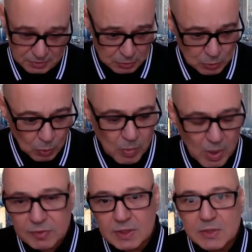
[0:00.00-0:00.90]

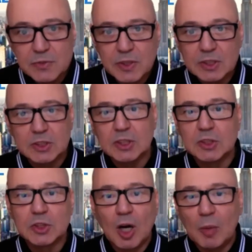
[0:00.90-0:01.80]
whomever has finished the
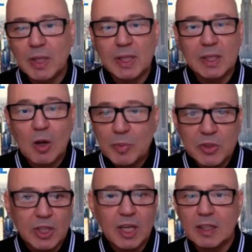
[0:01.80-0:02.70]
job and
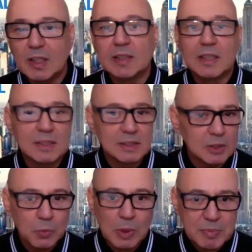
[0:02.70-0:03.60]
communicated that there is a
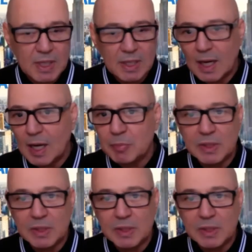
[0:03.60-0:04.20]
new website up,